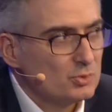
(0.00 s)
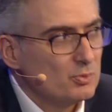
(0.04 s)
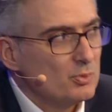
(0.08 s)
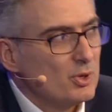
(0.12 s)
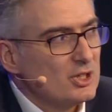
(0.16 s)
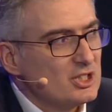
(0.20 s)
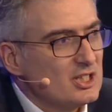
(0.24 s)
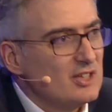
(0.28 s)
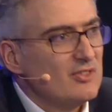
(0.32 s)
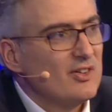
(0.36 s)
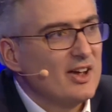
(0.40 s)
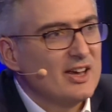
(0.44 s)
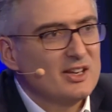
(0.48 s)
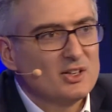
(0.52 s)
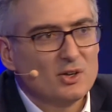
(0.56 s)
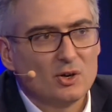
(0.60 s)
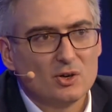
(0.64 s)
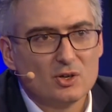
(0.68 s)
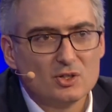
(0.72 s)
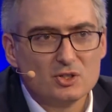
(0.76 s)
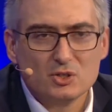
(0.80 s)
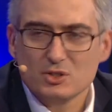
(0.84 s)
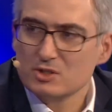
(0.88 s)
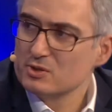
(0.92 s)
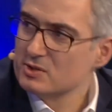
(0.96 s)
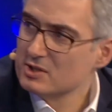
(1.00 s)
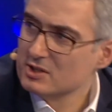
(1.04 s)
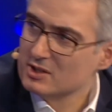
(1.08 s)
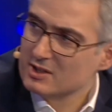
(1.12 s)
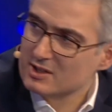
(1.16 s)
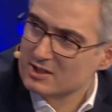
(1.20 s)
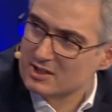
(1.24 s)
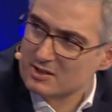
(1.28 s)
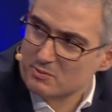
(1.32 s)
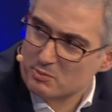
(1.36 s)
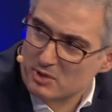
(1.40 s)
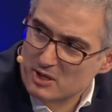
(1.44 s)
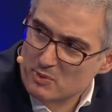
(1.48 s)
to motivate all those
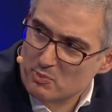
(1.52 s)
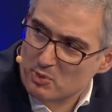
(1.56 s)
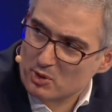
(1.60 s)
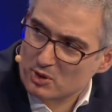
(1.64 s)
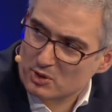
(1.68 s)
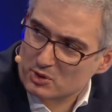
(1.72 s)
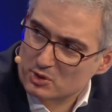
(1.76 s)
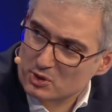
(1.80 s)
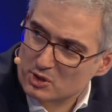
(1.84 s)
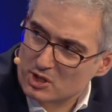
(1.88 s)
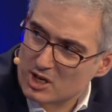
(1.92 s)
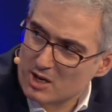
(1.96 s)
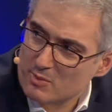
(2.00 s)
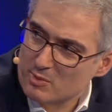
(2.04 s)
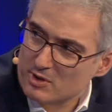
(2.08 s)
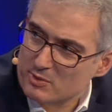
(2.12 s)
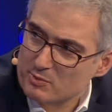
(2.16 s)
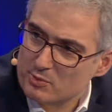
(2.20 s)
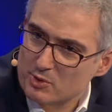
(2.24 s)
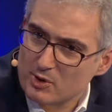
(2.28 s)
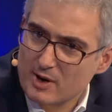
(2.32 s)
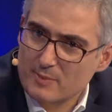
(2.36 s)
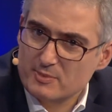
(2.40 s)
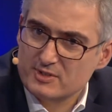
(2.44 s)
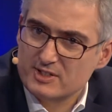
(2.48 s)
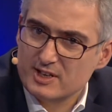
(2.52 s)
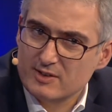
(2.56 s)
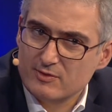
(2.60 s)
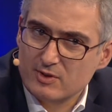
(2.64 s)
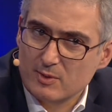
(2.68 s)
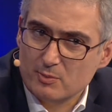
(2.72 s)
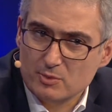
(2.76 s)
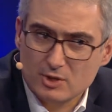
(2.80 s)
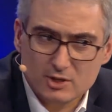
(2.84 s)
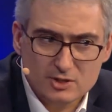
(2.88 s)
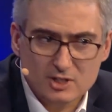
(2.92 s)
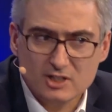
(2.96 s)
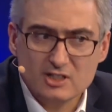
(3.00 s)
people to come and perhaps
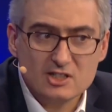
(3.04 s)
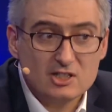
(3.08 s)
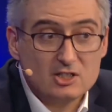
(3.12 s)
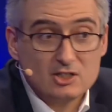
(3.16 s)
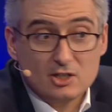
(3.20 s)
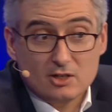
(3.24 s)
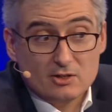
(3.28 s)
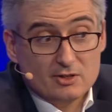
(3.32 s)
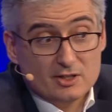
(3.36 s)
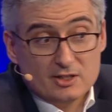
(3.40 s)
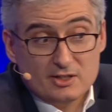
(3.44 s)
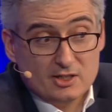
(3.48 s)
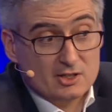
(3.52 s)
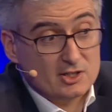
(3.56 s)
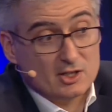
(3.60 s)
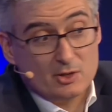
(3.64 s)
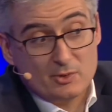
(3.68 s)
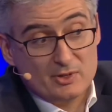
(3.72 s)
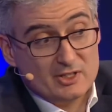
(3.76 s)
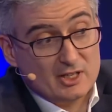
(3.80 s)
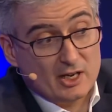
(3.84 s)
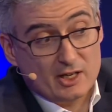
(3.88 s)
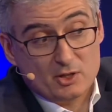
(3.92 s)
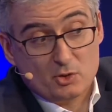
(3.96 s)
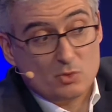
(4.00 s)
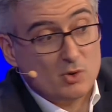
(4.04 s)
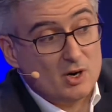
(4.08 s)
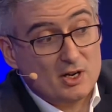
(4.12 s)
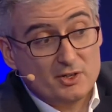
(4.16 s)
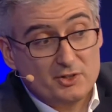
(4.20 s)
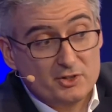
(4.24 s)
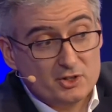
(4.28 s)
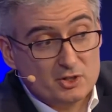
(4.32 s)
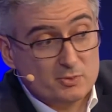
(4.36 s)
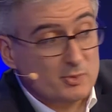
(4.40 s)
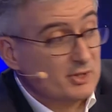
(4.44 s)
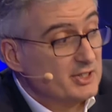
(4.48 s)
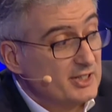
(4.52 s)
develop, not install necessarily the
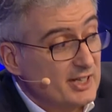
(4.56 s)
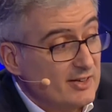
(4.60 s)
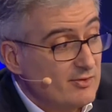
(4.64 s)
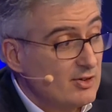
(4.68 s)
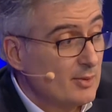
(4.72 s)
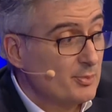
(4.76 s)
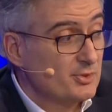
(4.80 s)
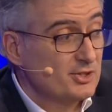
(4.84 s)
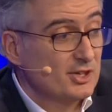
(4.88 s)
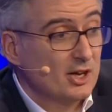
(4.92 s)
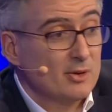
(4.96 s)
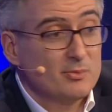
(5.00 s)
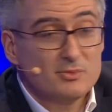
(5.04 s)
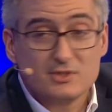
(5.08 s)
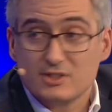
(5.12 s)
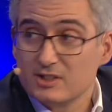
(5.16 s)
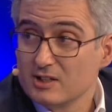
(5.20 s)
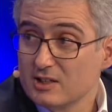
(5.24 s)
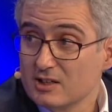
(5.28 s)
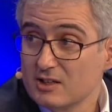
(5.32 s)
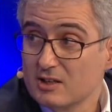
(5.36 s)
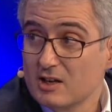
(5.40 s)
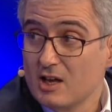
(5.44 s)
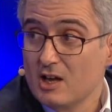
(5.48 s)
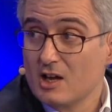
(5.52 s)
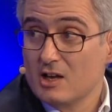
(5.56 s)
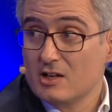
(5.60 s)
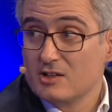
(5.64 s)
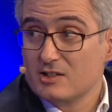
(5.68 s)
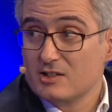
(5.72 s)
headquarters, but develop something,